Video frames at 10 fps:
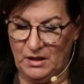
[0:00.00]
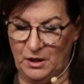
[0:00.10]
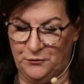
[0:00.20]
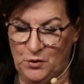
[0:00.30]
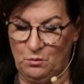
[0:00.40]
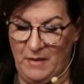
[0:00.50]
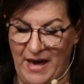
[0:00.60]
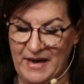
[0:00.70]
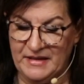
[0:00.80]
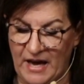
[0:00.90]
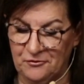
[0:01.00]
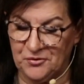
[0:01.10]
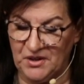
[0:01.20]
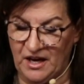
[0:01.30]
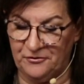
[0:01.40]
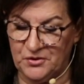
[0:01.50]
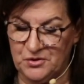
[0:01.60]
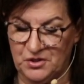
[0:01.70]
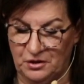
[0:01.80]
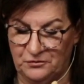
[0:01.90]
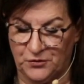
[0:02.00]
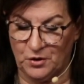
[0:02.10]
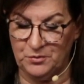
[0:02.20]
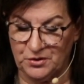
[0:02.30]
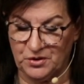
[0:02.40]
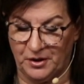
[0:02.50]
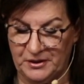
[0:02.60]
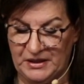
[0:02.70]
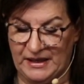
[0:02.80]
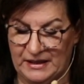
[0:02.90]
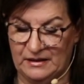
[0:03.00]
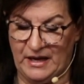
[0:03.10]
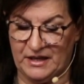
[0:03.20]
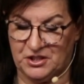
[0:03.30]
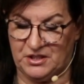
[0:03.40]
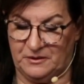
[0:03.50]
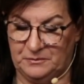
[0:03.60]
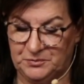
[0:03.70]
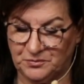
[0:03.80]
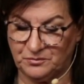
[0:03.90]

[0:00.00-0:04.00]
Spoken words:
if you make every effort to confirm your calling and election,